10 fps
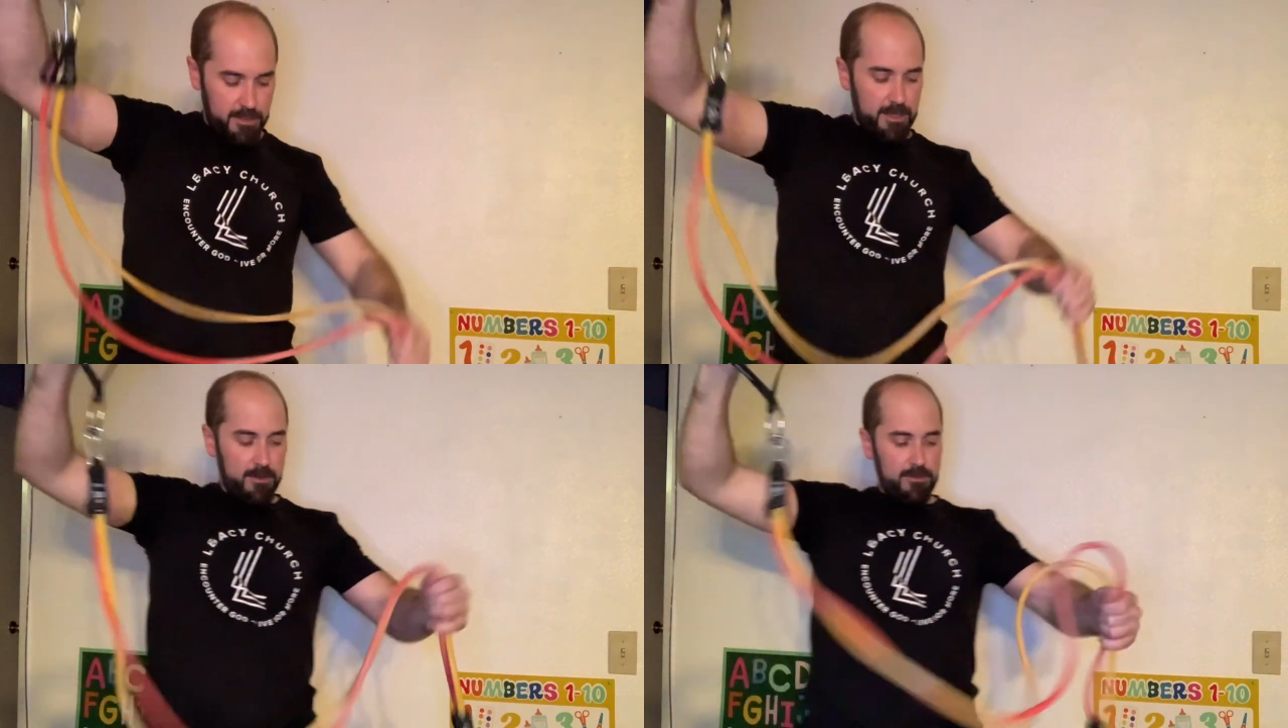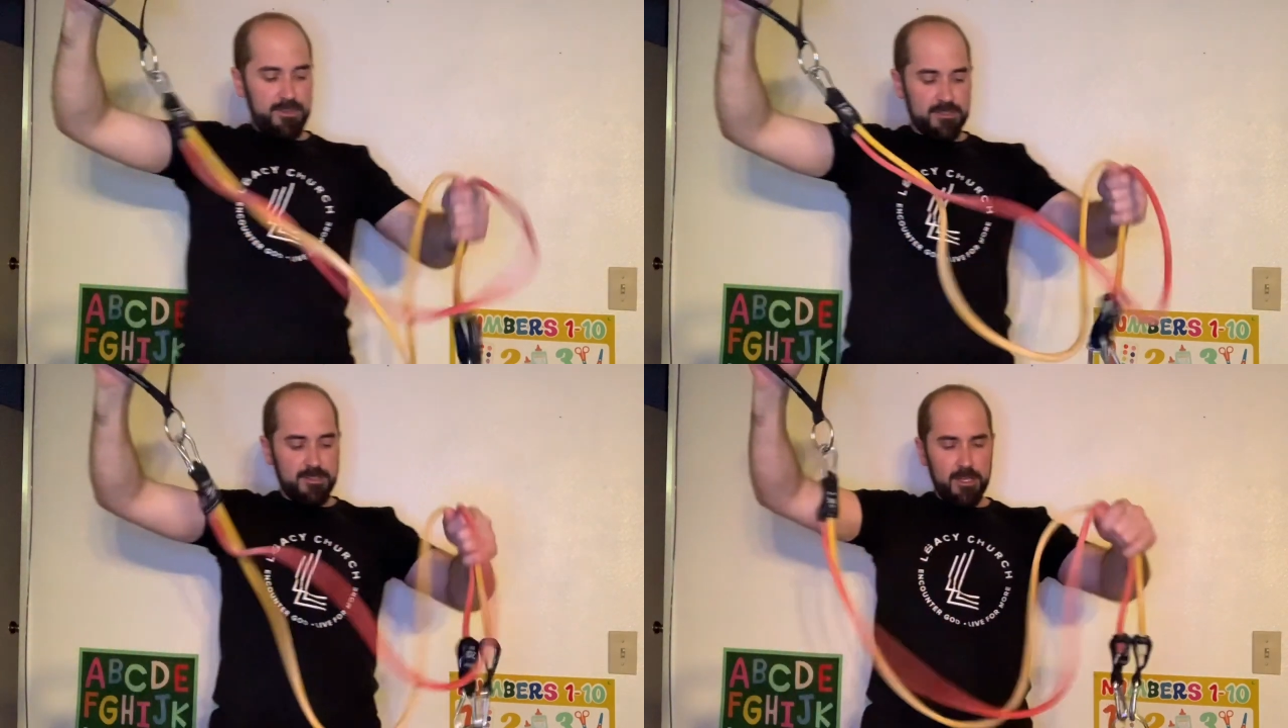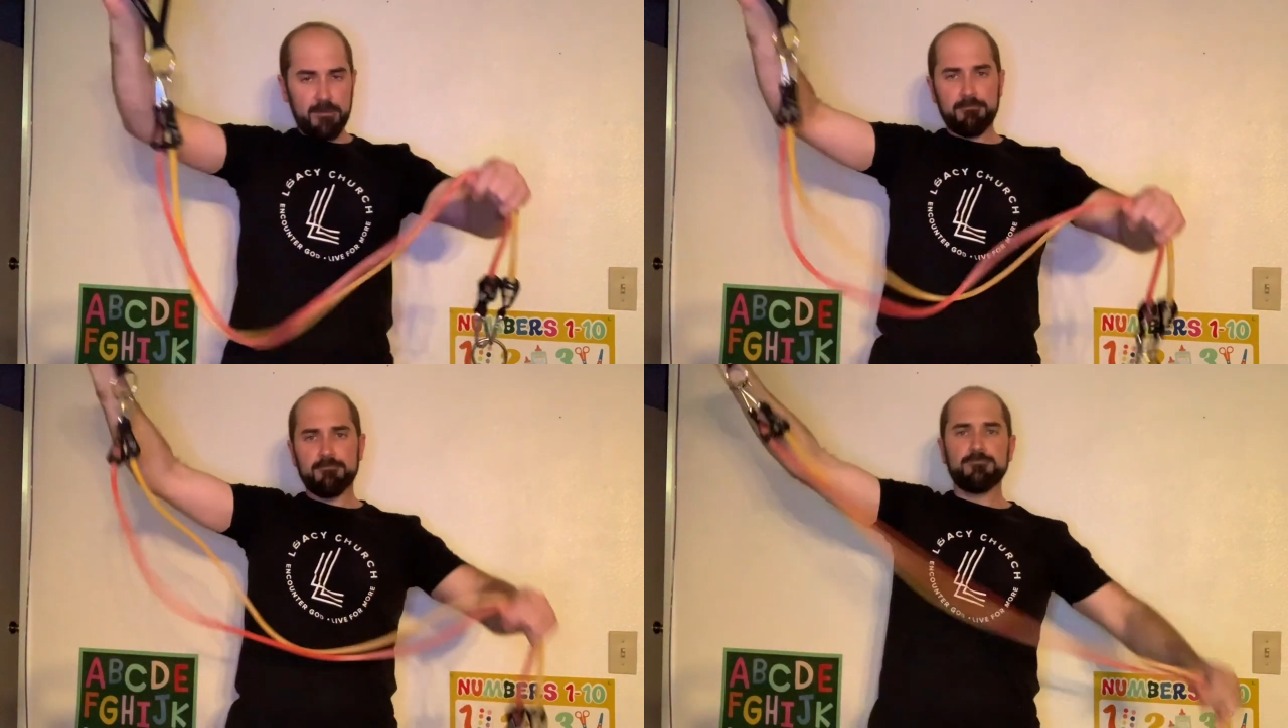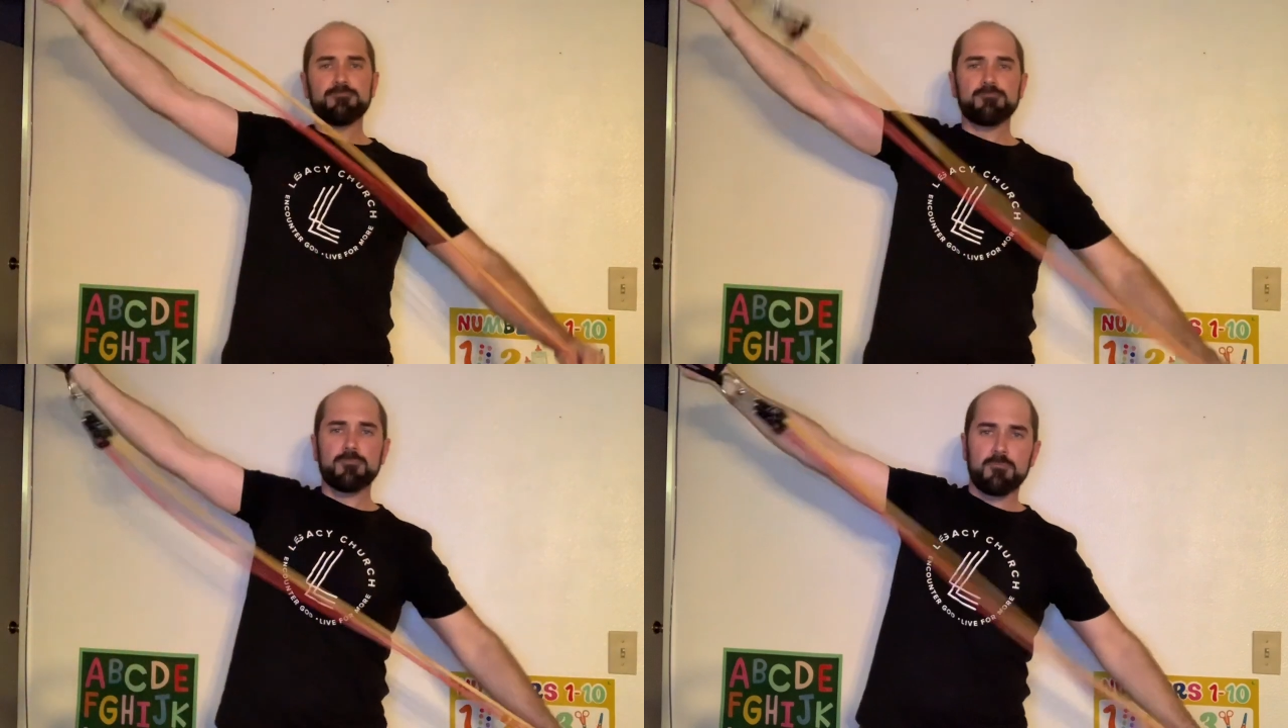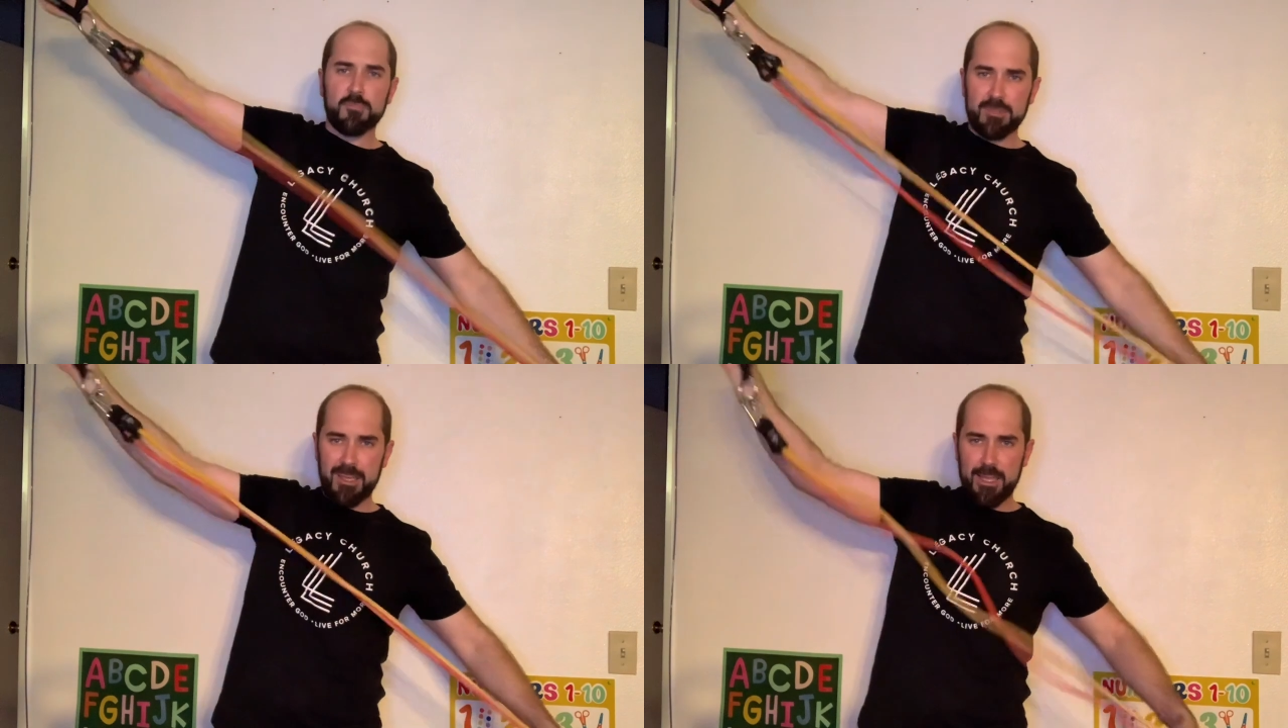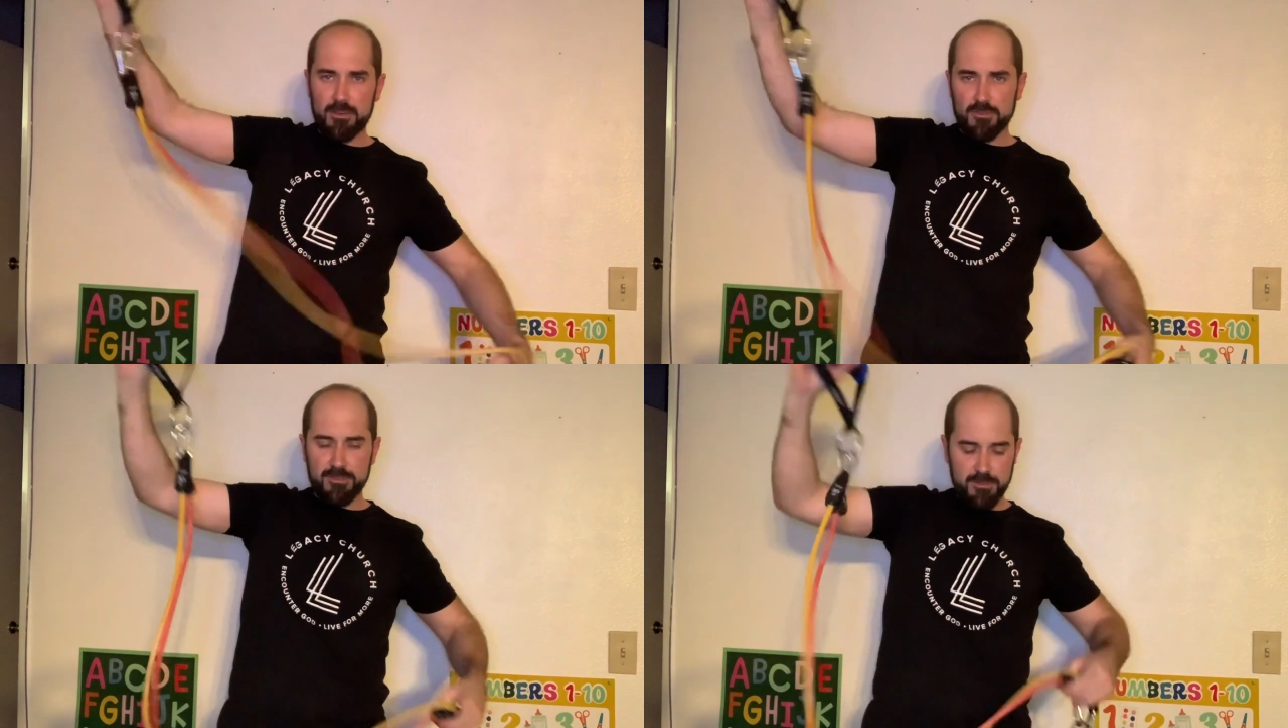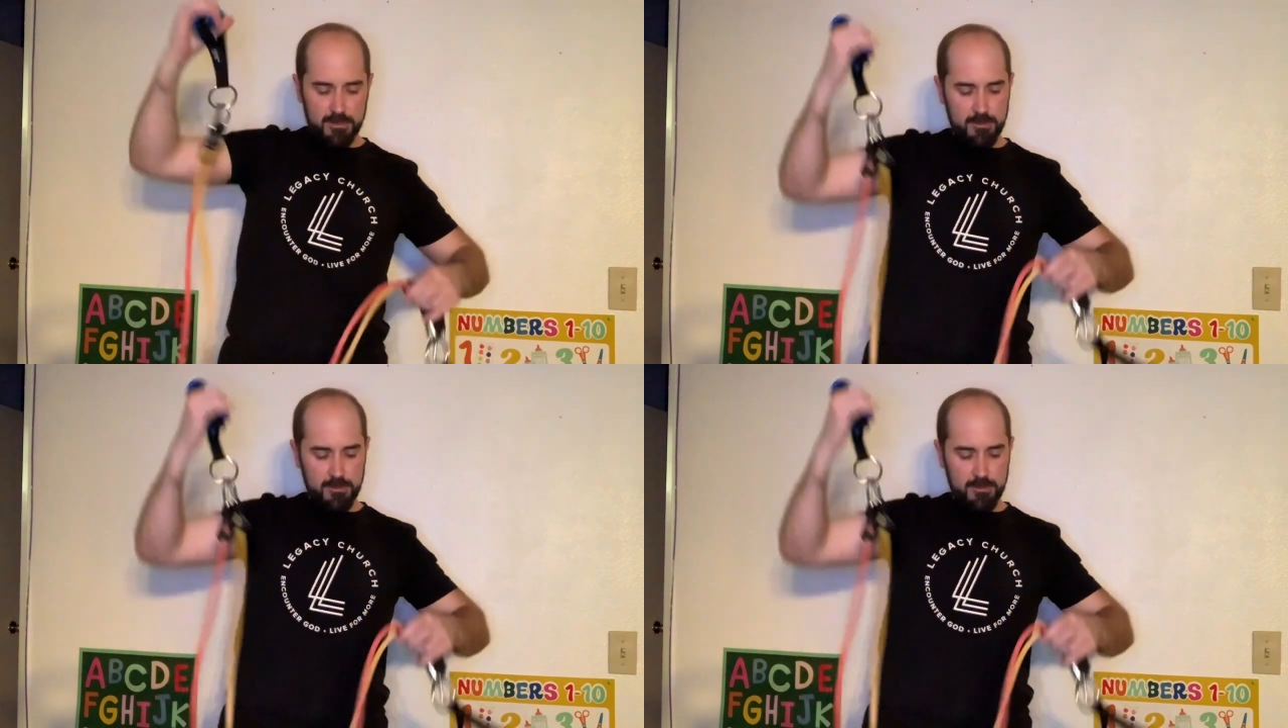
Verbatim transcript: now this thing the handles,